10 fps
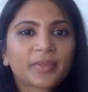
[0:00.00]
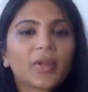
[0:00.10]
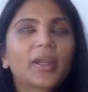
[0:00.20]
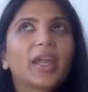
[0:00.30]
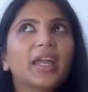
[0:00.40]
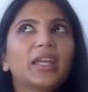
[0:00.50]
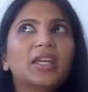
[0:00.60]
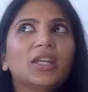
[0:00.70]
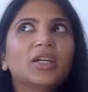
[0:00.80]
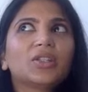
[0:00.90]
Okay,
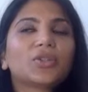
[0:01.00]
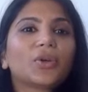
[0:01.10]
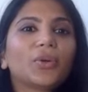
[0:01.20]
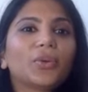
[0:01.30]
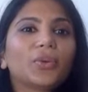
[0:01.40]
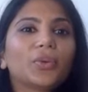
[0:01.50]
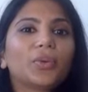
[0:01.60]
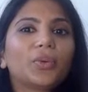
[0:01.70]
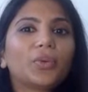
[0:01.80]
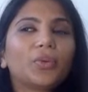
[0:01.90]
so
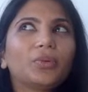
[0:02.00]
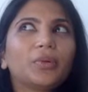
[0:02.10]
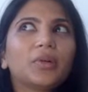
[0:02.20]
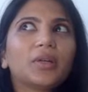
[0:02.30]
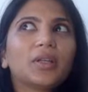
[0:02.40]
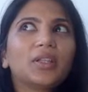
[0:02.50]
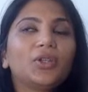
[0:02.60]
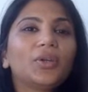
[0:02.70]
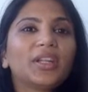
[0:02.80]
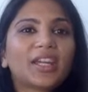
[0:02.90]

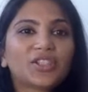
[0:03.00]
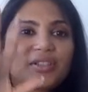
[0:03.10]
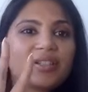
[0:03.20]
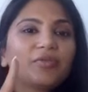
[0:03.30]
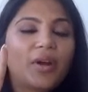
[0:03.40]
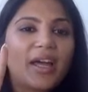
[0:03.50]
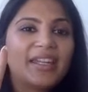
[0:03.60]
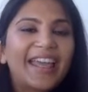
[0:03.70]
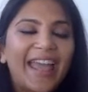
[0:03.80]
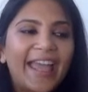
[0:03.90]
you can actually
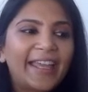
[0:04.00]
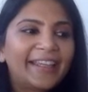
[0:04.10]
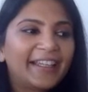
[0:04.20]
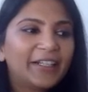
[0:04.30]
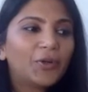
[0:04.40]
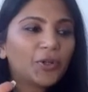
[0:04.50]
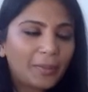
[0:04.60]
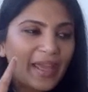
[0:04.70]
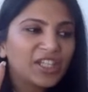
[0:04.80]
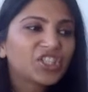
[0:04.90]
run a
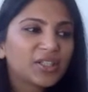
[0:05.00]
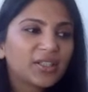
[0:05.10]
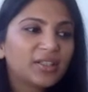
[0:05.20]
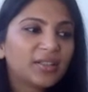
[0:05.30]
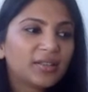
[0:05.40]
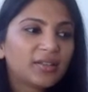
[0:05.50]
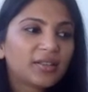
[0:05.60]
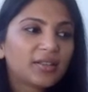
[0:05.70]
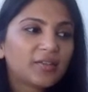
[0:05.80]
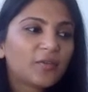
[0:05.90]
automation
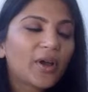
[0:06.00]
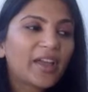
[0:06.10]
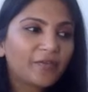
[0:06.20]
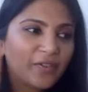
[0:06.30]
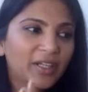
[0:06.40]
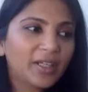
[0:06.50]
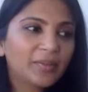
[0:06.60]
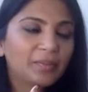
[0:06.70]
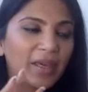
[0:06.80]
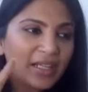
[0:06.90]
for
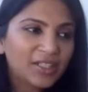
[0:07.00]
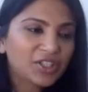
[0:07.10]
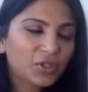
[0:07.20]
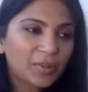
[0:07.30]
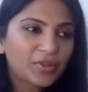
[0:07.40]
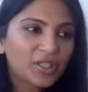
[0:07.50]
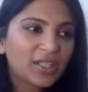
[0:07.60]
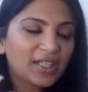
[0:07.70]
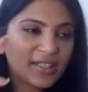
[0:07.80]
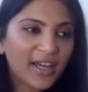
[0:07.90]
every
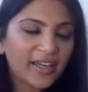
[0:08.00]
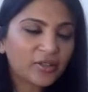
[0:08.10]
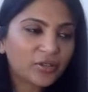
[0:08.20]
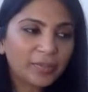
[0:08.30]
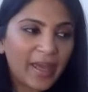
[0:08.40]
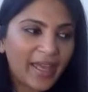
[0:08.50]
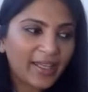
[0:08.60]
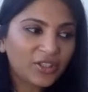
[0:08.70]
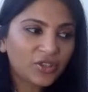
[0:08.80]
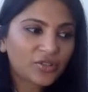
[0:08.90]
description and title
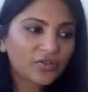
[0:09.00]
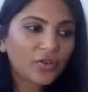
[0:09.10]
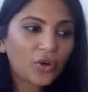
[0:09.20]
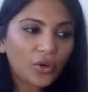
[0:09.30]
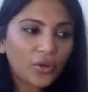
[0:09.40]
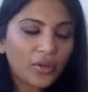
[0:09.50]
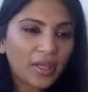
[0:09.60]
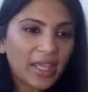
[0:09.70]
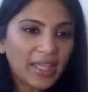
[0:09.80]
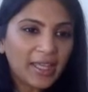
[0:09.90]
page. For
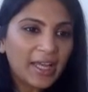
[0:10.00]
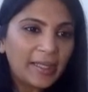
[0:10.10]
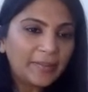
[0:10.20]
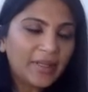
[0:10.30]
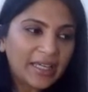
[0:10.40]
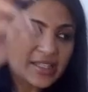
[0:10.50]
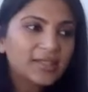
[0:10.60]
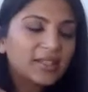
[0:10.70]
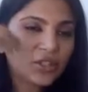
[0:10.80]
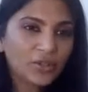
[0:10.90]

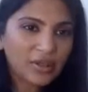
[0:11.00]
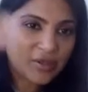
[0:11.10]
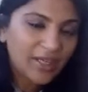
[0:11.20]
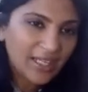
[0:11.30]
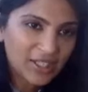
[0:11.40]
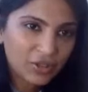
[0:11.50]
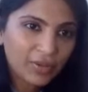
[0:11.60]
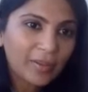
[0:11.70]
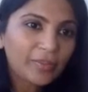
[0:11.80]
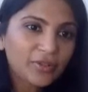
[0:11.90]
you can create a
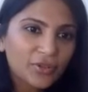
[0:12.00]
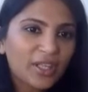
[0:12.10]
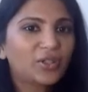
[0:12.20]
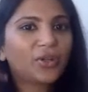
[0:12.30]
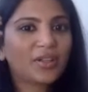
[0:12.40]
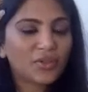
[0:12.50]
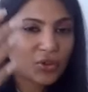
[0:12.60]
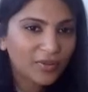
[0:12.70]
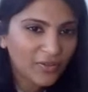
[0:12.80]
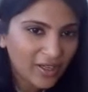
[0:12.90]
script so that you don't have to
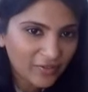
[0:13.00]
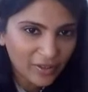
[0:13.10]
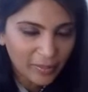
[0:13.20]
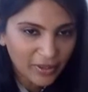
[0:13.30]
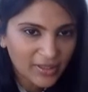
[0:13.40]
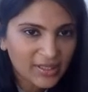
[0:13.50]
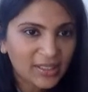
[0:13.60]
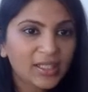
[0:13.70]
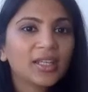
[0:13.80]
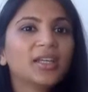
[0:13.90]
do it for every person.